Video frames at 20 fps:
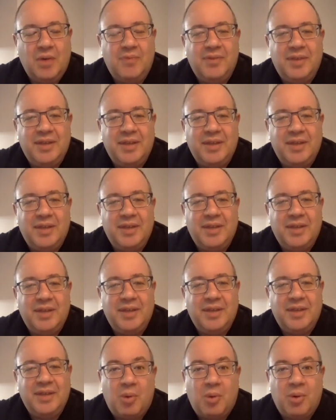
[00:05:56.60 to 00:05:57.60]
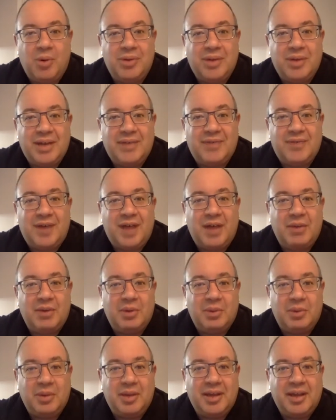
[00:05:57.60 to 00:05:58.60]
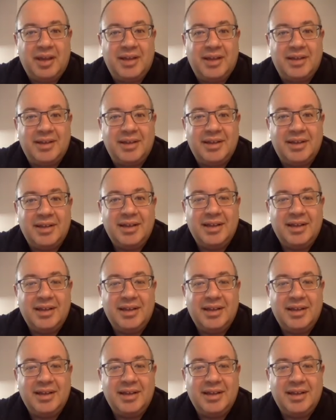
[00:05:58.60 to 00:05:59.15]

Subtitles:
Hopefully capture Memorial Day the following weekend.